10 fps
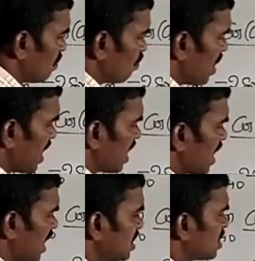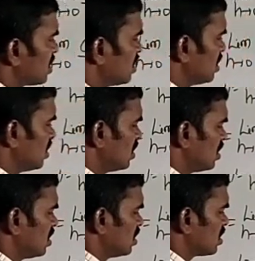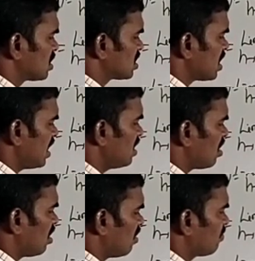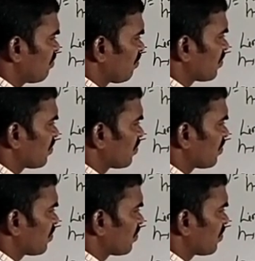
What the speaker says: by h sine of,